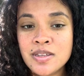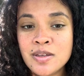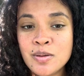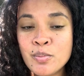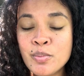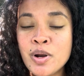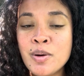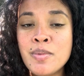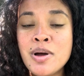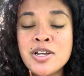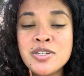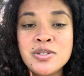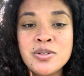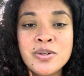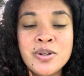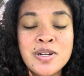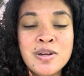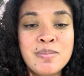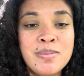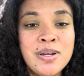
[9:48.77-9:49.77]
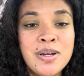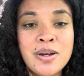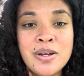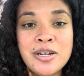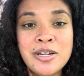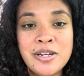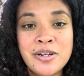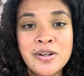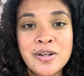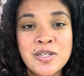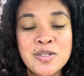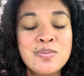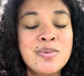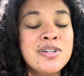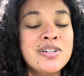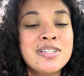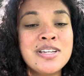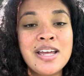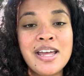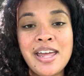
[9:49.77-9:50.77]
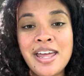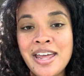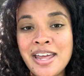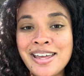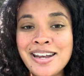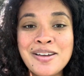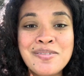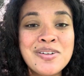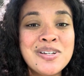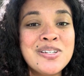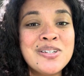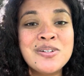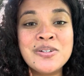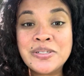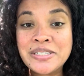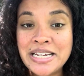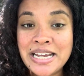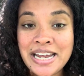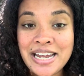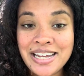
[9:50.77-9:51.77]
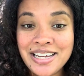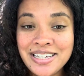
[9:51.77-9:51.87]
But I'm also going to be on here as much as I can every single day.